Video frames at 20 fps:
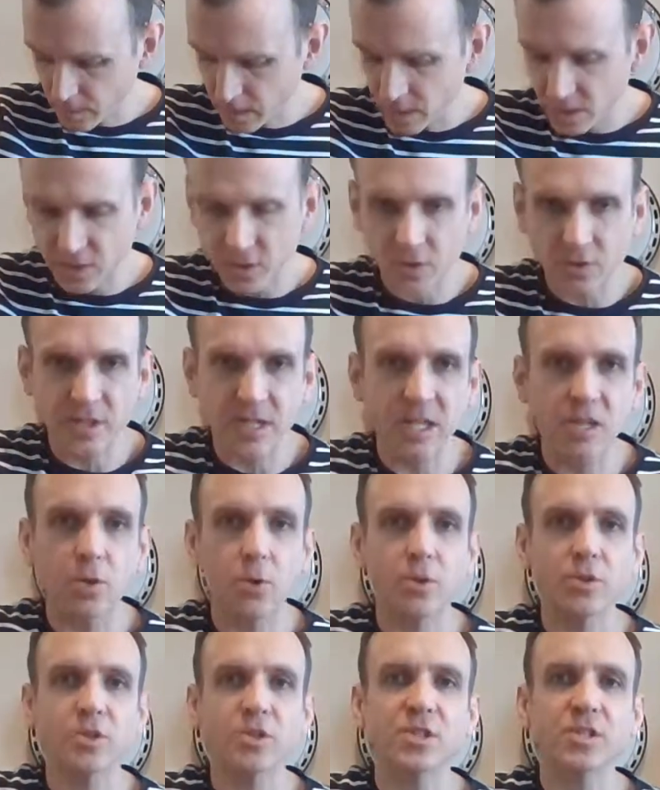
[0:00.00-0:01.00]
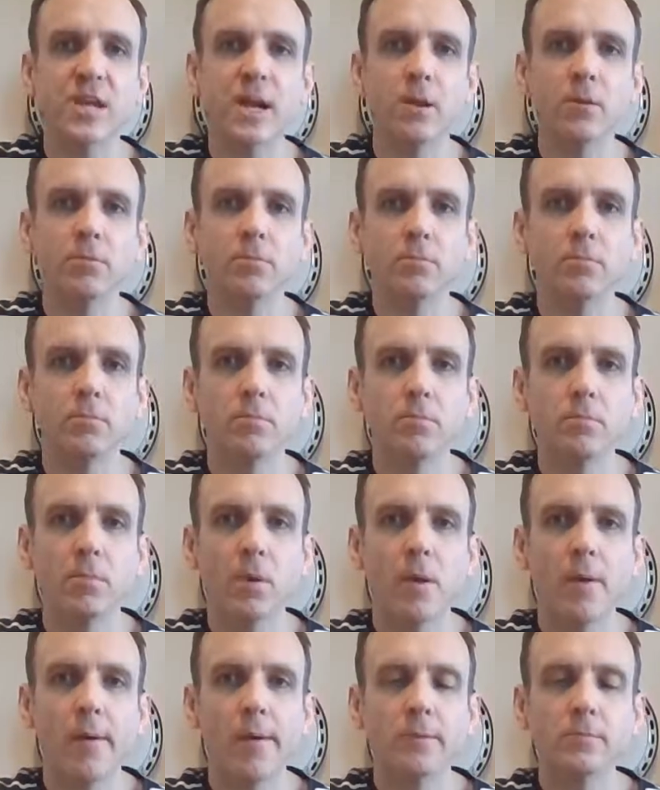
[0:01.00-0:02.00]
Here's how a D chord should sound.
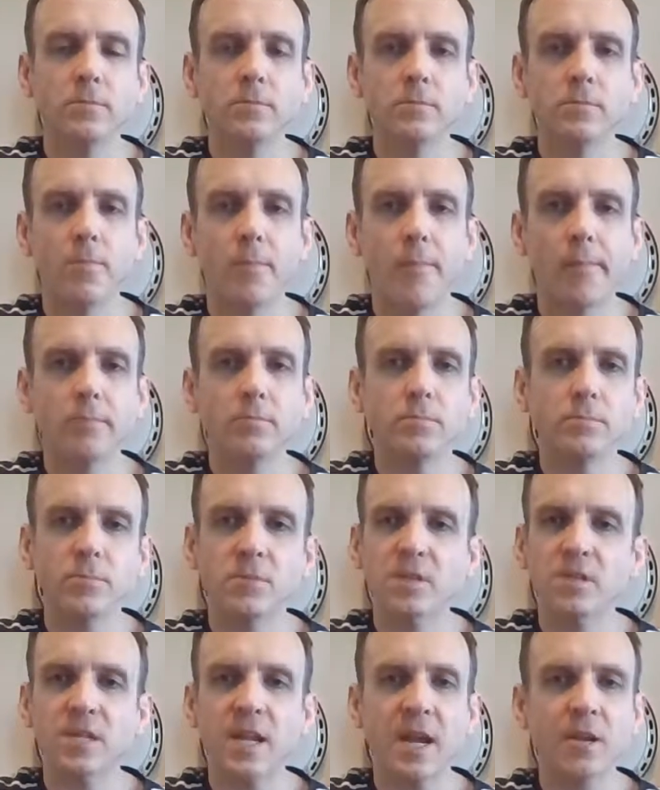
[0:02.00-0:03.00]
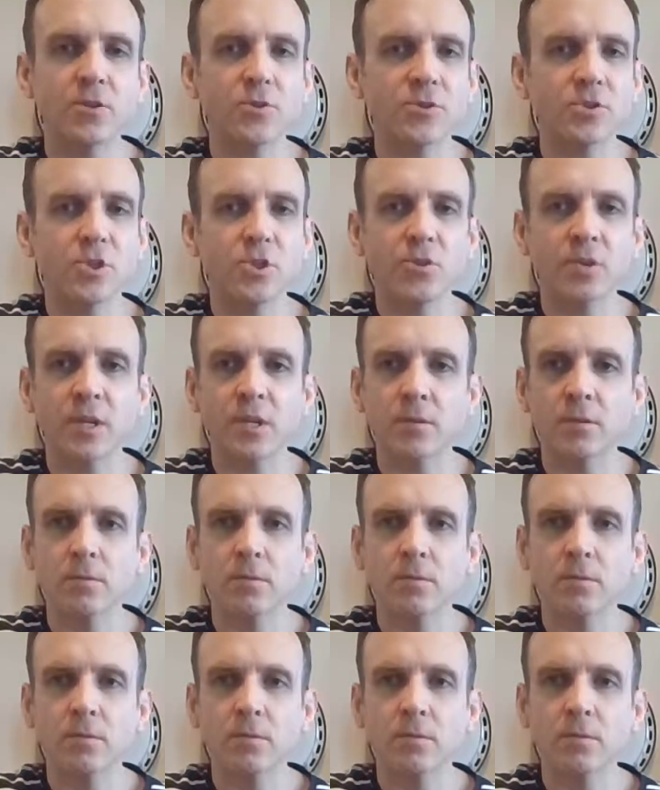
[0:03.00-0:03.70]
Standard tuning.